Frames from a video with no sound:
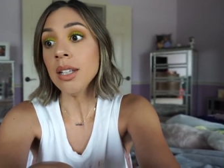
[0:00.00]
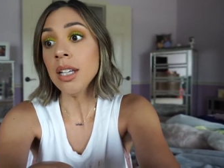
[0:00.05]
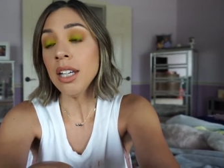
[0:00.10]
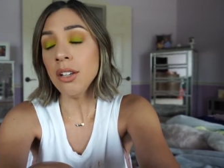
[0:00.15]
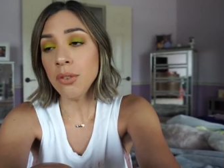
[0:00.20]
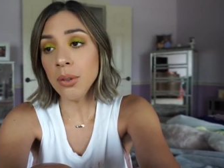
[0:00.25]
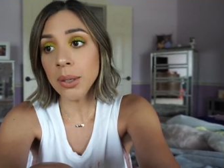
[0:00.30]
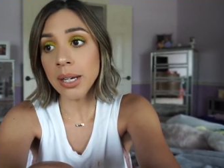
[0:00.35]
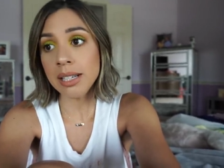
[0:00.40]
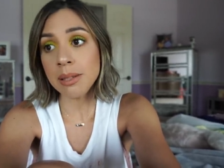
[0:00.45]

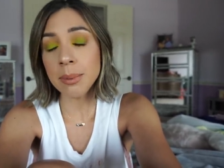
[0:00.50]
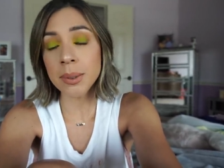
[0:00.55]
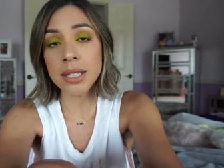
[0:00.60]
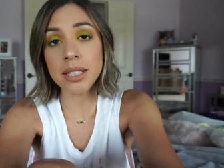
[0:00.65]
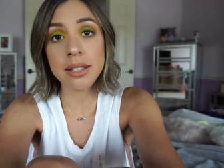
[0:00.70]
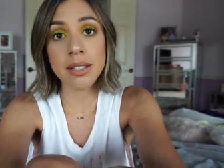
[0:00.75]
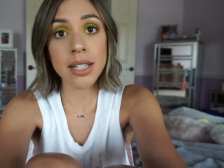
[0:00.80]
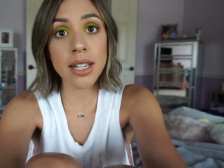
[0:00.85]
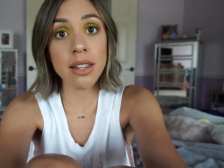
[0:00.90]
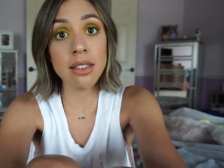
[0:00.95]
if you guys want
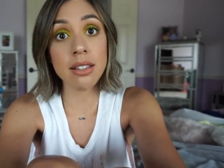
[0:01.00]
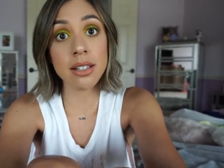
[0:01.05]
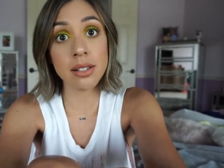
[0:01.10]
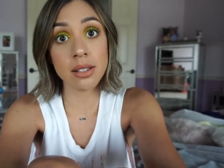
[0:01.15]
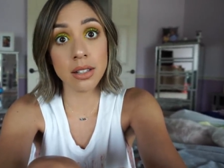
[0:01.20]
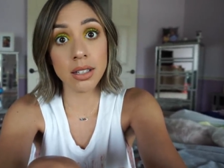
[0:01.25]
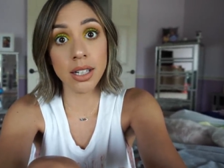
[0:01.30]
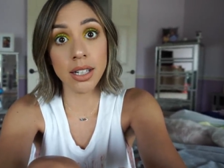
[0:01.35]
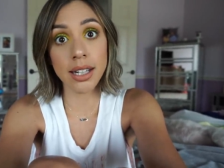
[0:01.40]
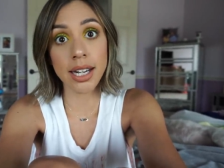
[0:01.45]
to see
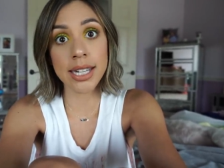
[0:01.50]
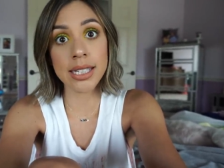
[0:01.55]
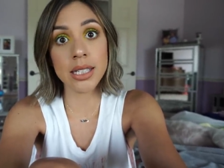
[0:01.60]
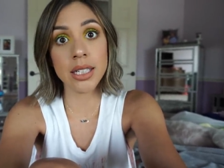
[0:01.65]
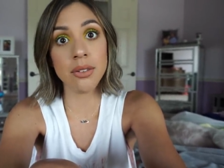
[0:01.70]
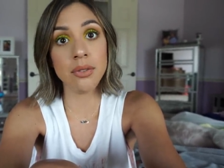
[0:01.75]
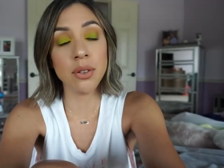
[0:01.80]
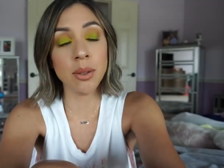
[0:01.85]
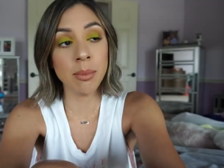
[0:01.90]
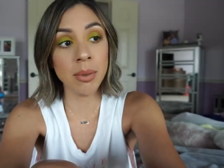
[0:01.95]
this look, I
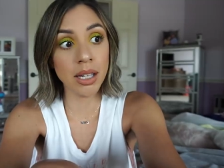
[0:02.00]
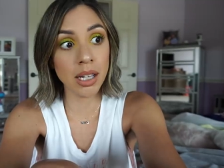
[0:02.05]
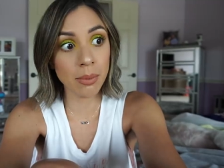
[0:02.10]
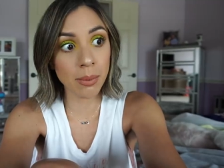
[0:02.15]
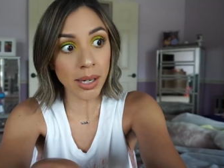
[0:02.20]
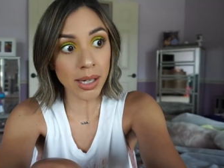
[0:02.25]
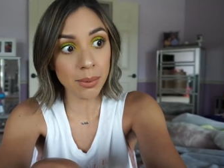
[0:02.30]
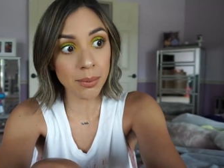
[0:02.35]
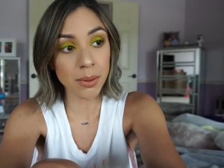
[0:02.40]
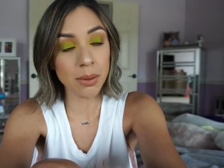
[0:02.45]
did film a Get
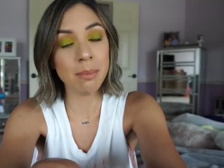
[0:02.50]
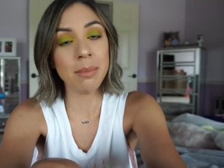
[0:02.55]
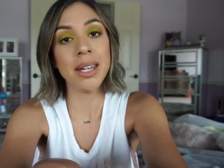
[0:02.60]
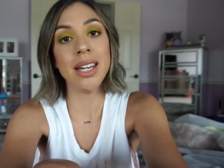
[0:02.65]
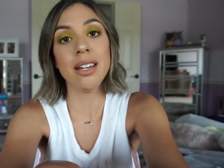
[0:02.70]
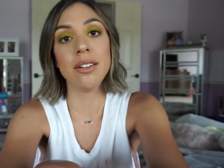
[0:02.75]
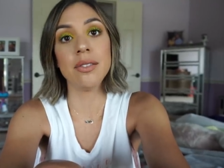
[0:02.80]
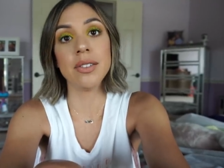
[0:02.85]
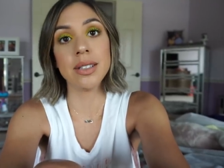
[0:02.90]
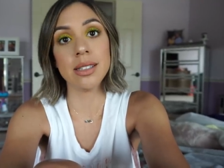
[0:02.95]
Ready With
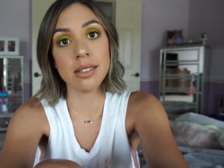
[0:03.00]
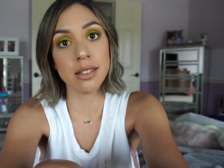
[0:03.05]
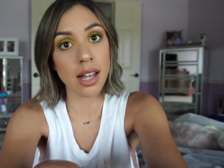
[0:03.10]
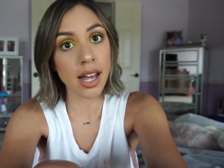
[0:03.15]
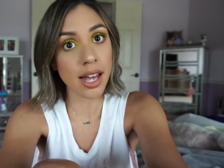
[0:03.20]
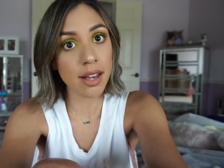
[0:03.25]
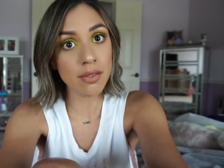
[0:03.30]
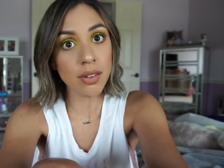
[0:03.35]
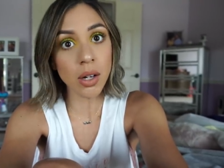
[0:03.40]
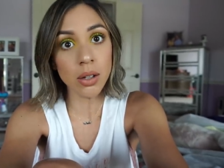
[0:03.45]
Me. If it's
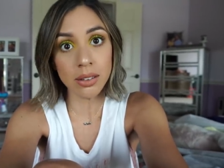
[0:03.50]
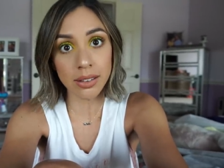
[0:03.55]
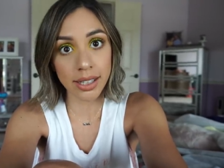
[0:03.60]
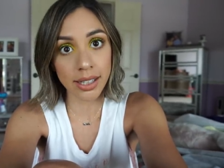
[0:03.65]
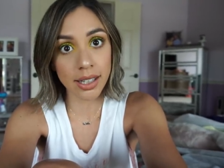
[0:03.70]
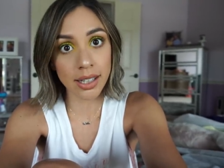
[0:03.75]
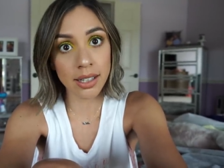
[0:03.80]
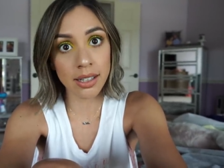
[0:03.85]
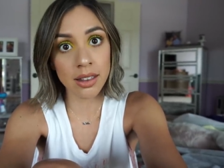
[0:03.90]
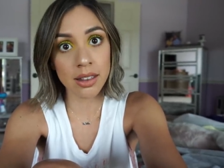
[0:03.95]
live, I'll
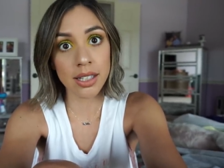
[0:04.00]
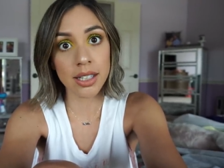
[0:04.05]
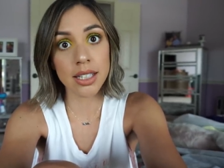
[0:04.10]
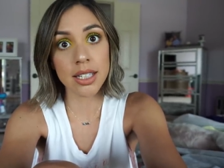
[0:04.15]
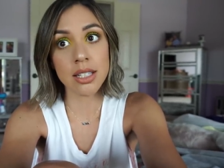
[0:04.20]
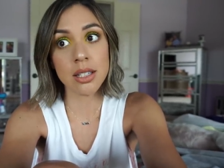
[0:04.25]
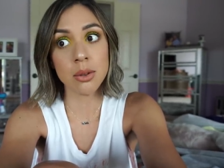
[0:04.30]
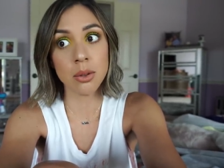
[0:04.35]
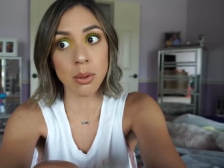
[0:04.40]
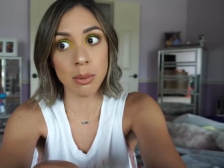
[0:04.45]
link it in the
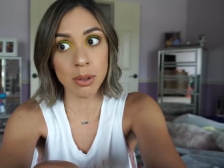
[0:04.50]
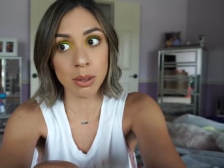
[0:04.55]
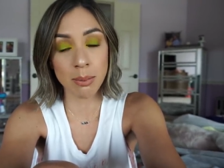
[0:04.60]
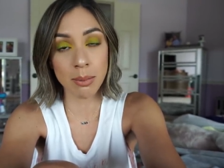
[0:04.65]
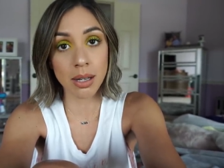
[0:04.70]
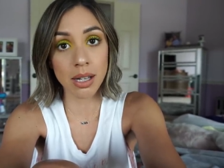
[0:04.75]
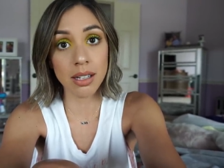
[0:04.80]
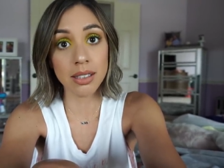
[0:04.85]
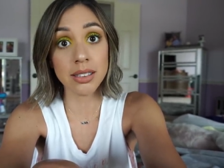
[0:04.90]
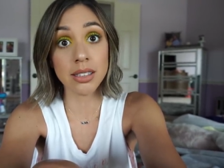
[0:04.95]
description
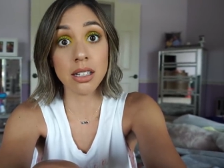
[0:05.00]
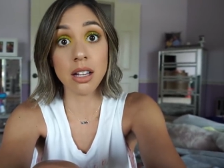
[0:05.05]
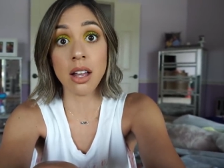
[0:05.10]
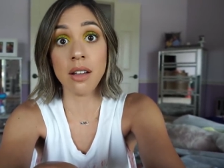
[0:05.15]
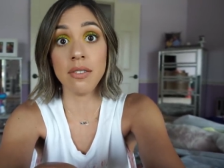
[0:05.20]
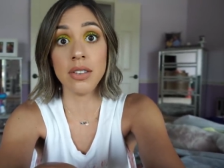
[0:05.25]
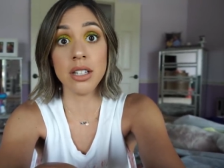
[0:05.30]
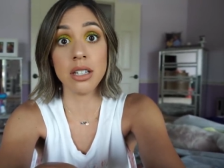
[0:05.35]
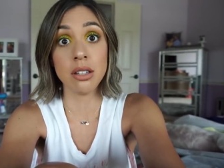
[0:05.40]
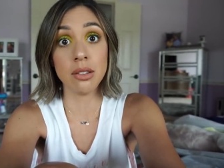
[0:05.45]
box
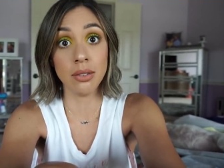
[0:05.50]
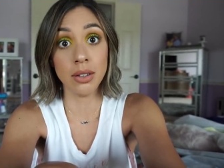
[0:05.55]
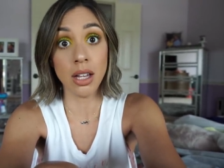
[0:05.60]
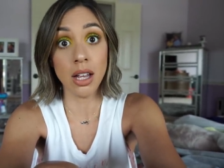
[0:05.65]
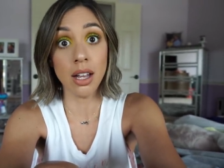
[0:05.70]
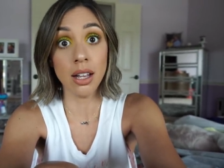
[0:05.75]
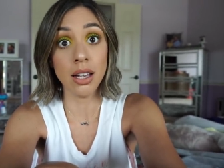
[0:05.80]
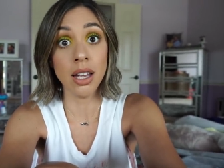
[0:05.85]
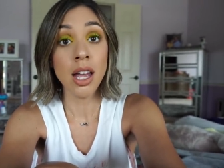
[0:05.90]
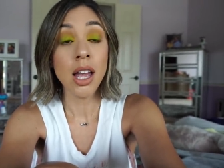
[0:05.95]
of this
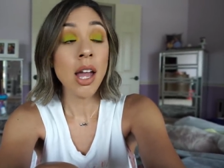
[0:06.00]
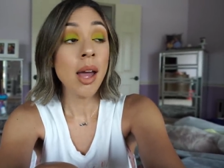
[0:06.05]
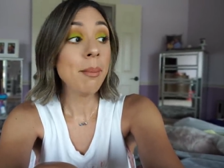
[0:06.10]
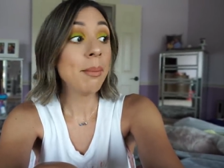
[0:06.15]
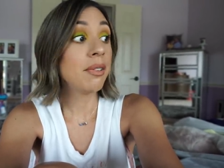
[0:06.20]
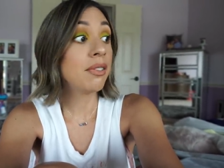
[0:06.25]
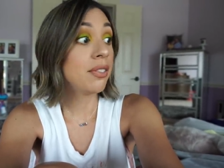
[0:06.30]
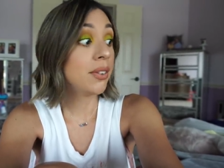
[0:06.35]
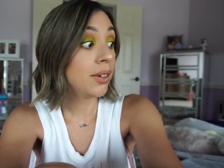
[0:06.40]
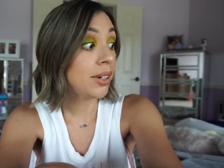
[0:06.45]
vlog.
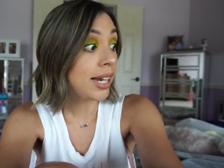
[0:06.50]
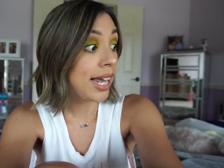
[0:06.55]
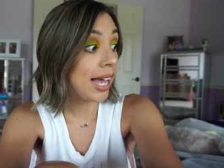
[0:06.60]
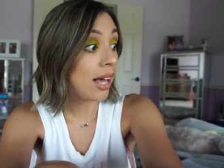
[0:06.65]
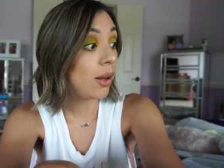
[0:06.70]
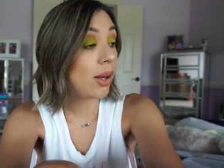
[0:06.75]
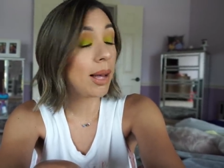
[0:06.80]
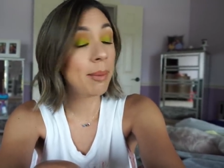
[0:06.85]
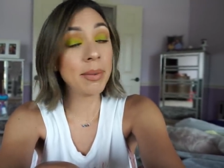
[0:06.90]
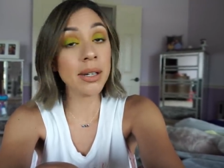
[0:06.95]
But for
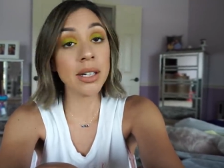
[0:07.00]
now, I'm